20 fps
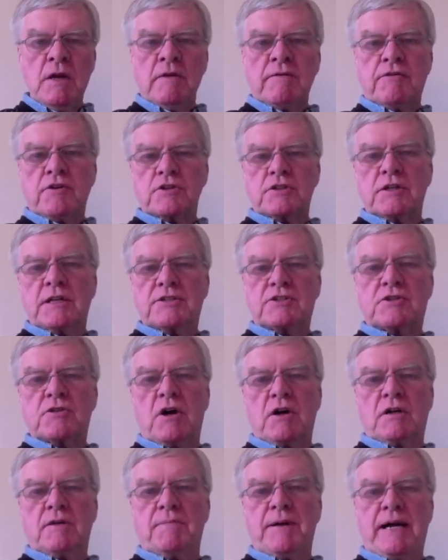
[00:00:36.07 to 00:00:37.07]
First, let's
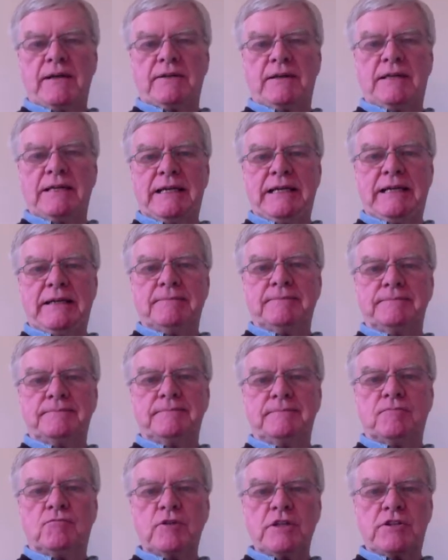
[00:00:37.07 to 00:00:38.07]
talk about the
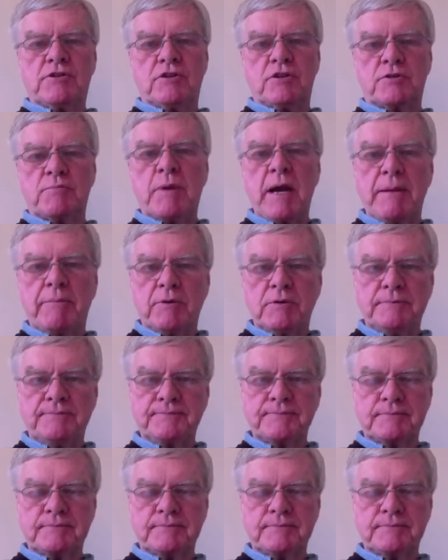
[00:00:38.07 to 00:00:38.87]
research paper.